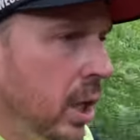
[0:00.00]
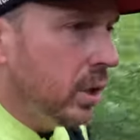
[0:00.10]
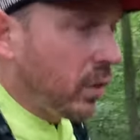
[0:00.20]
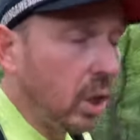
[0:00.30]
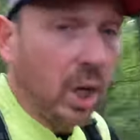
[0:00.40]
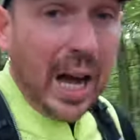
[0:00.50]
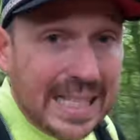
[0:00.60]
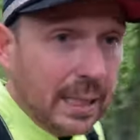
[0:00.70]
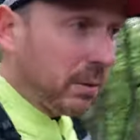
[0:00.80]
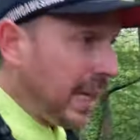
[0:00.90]
You've got
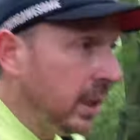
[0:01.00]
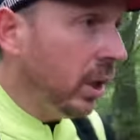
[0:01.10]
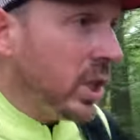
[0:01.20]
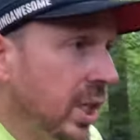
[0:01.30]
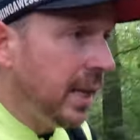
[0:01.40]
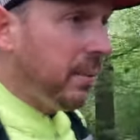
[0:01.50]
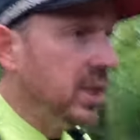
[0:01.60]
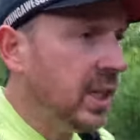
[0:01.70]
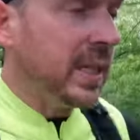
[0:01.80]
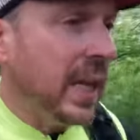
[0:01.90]
guide sole technology in it,
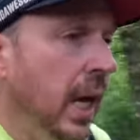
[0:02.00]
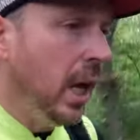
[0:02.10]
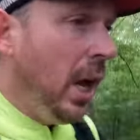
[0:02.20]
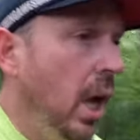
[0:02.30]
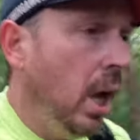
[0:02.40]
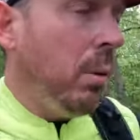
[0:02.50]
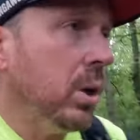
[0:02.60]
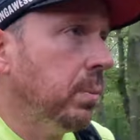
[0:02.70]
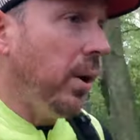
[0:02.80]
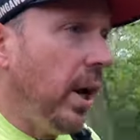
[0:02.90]
which is
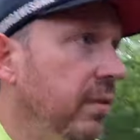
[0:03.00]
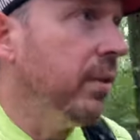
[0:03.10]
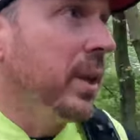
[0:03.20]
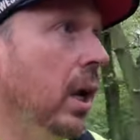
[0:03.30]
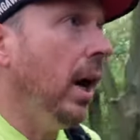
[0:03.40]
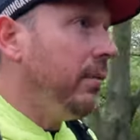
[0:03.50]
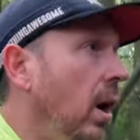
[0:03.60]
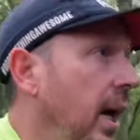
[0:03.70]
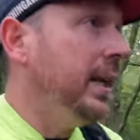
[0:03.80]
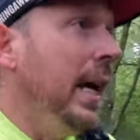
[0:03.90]
what's borrowed over from the Glide
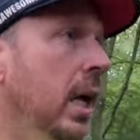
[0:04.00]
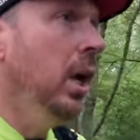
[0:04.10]
Ride,